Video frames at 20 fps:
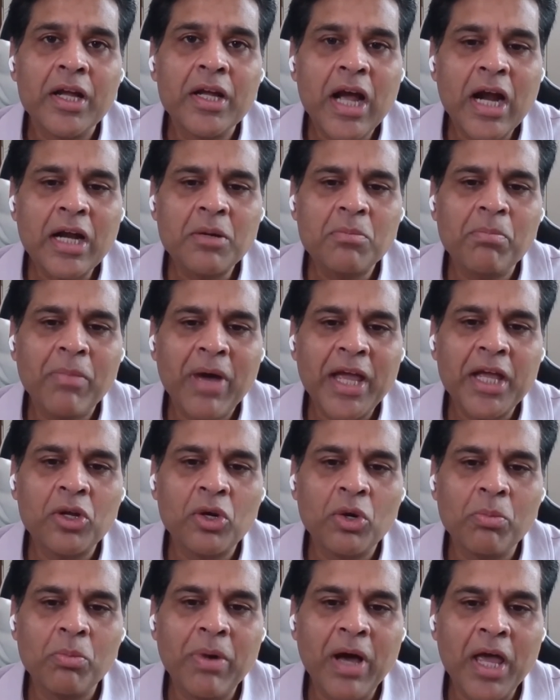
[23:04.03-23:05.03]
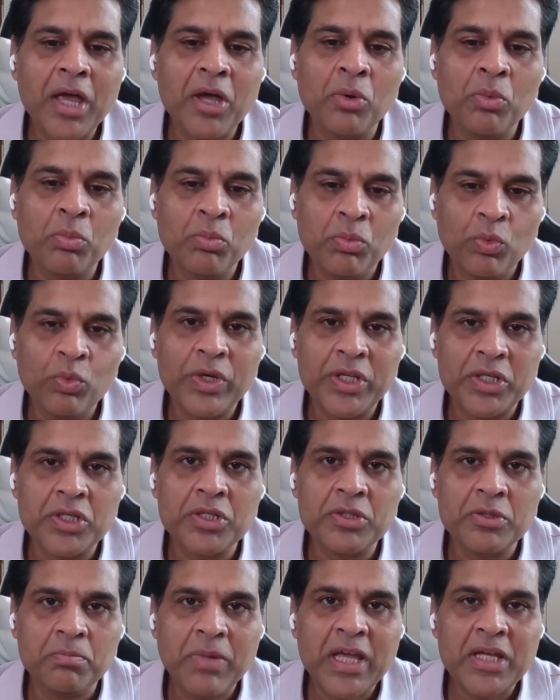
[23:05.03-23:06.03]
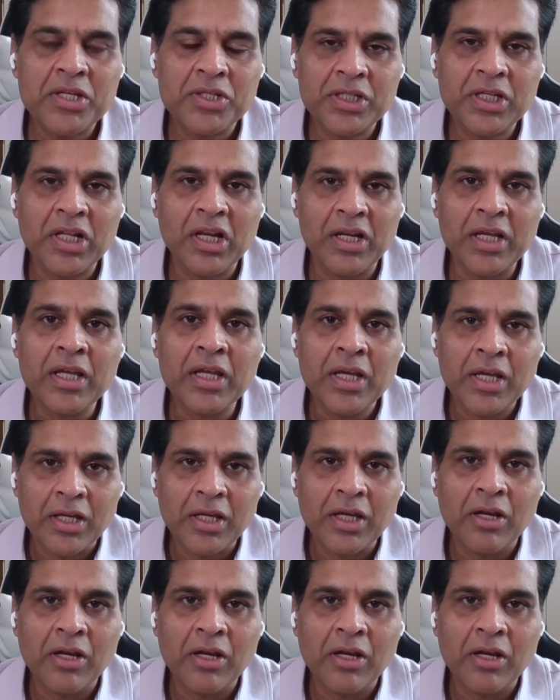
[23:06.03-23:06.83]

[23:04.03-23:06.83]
gut microbiome, which is basically,